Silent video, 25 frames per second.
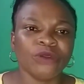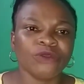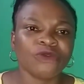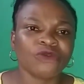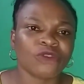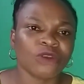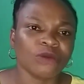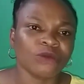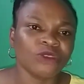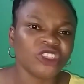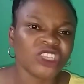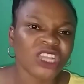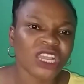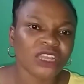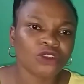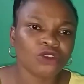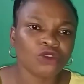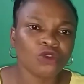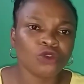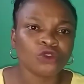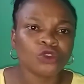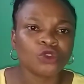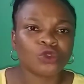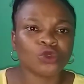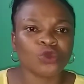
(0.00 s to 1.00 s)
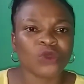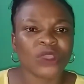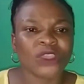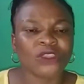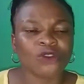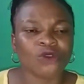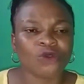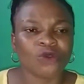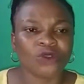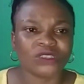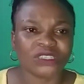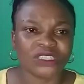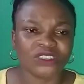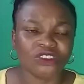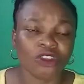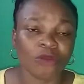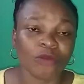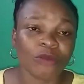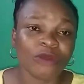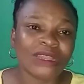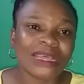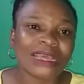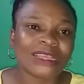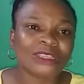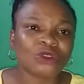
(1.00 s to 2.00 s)
from childhood to when you was in your
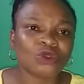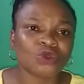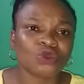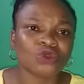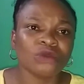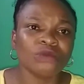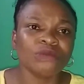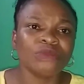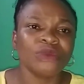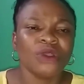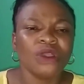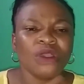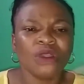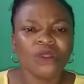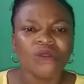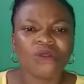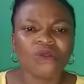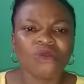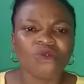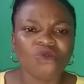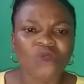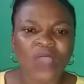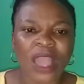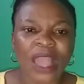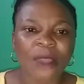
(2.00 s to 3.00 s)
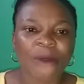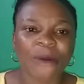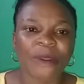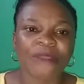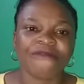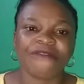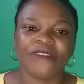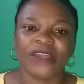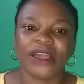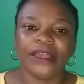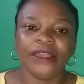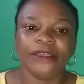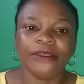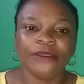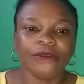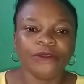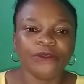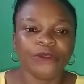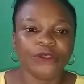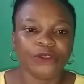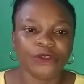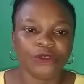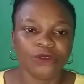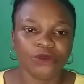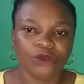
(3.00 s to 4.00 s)
mother's womb. However,
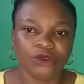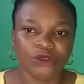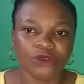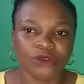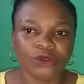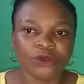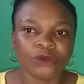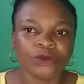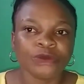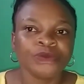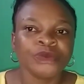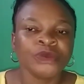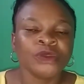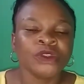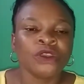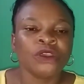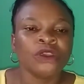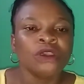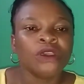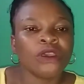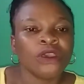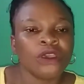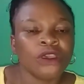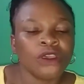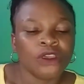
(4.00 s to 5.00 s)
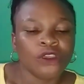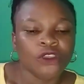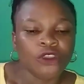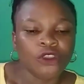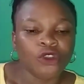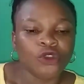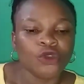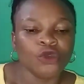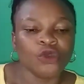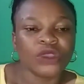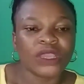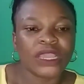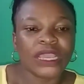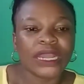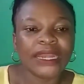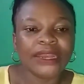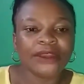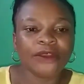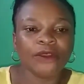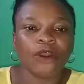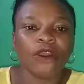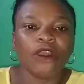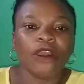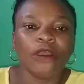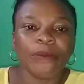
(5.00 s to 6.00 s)
you know, you
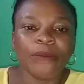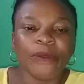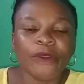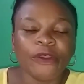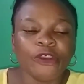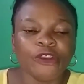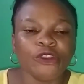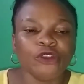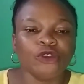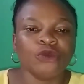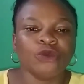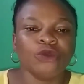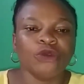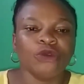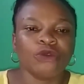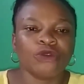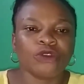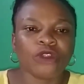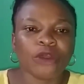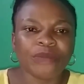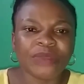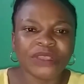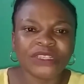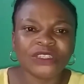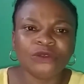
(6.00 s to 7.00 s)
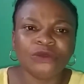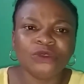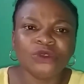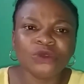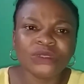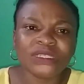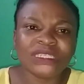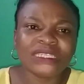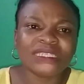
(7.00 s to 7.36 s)
clean up, you rub it, do